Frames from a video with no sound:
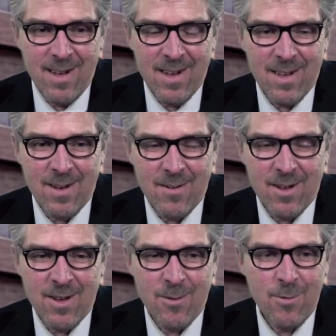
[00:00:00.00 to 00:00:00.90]
to
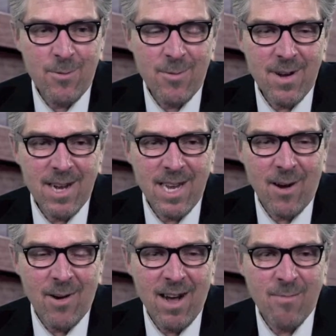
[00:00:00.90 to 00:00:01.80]
to you
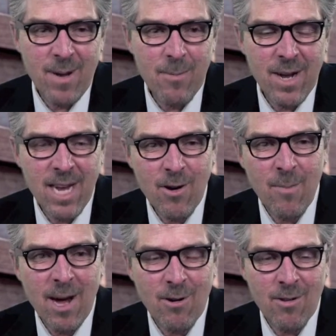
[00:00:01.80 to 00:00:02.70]
know have people hear
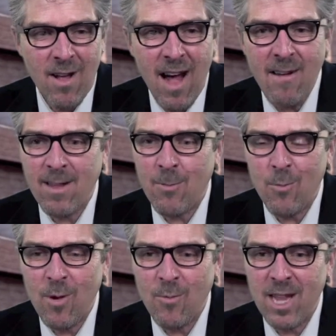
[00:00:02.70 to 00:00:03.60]
about our lives
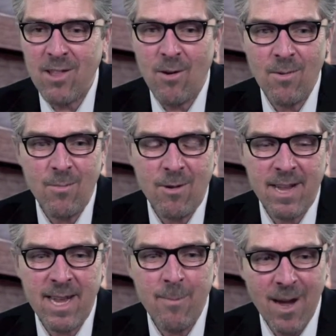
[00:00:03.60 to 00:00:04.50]
and what we thought was
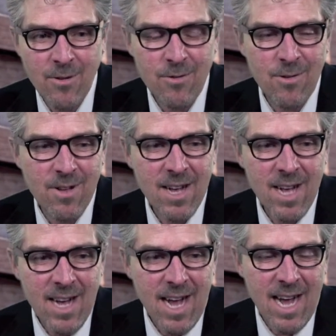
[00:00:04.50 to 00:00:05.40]
special
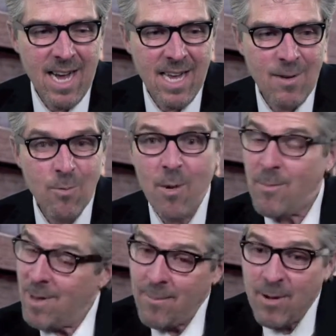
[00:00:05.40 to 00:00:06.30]
and what
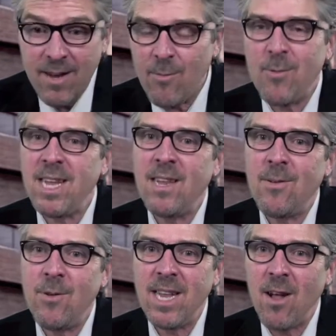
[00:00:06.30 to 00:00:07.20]
maybe even we
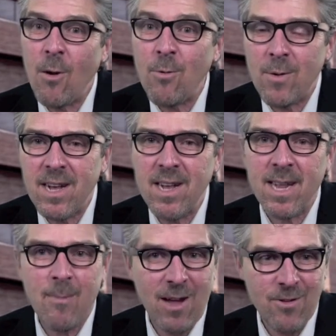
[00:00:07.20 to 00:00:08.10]
we know is
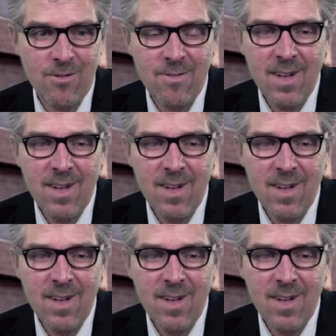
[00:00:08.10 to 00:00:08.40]
special.